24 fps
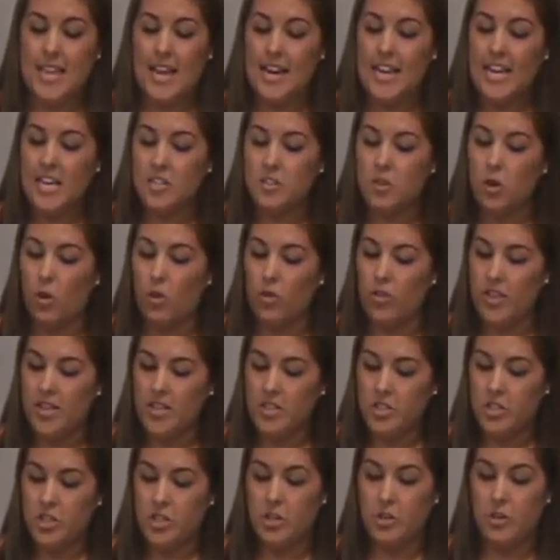and he told
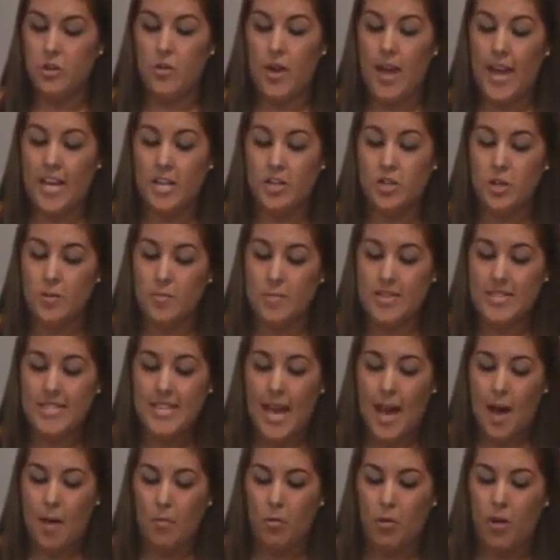this to a German
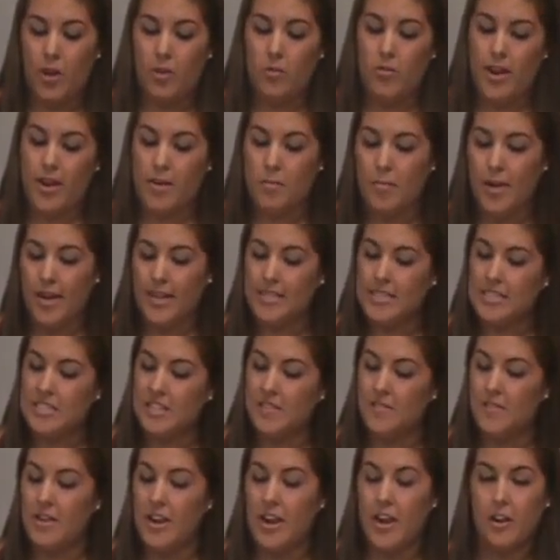tabloid written by
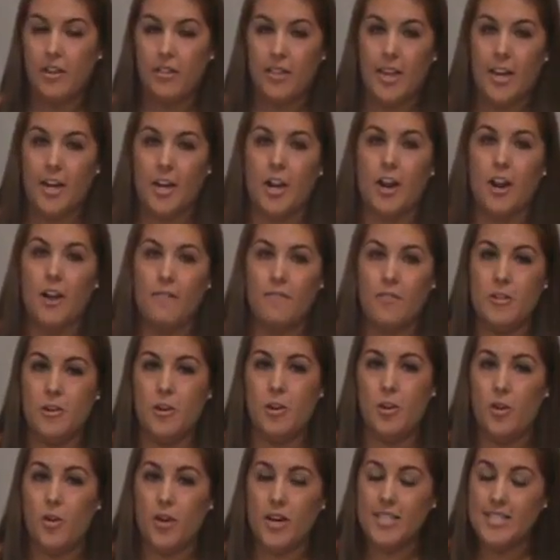Stephen Ehrlinger of the
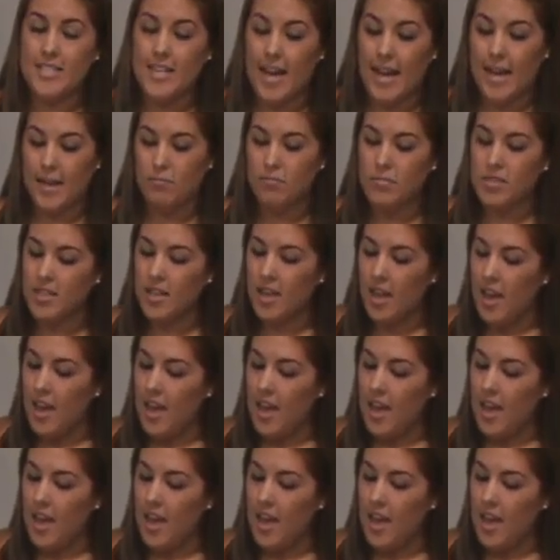New York Times